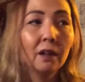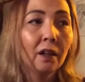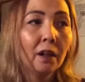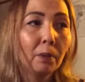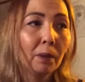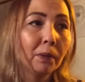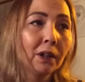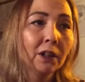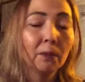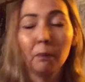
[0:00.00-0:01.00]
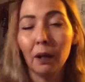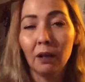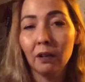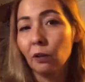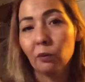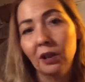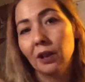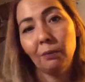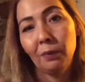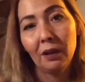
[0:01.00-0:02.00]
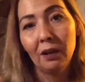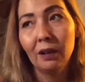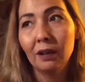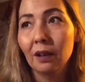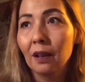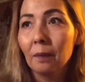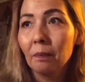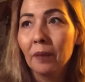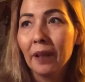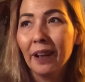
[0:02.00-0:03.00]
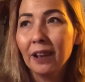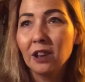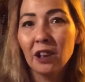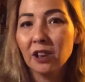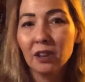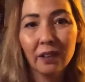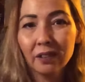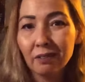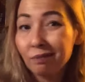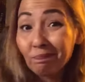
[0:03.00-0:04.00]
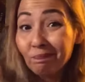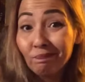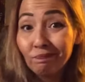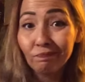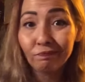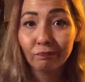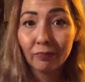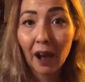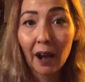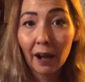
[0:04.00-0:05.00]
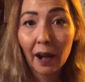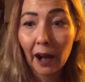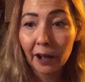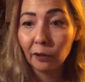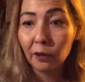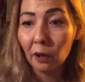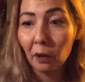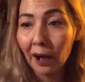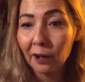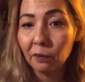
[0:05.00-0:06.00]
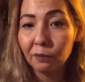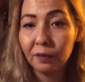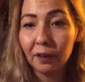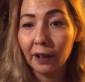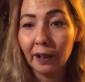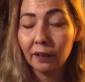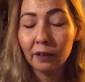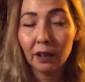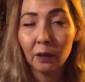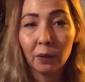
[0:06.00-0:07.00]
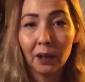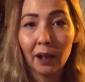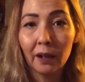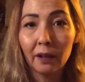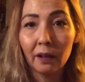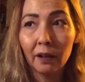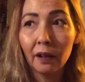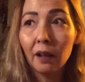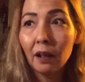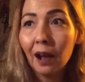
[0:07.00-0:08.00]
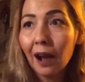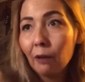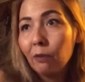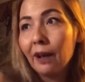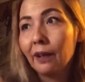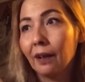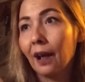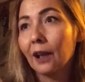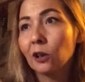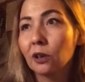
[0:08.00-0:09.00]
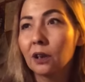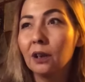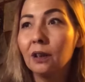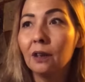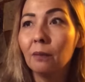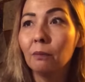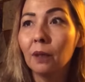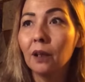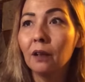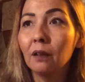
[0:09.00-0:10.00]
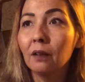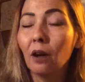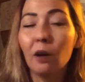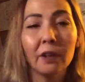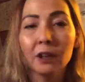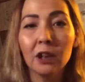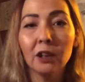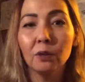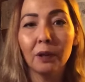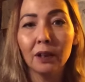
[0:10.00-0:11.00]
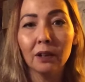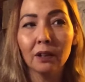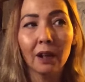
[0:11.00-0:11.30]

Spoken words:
But please, men, don't send me it. It just I don't know. I don't feel anything when I rather like to see them in other situations.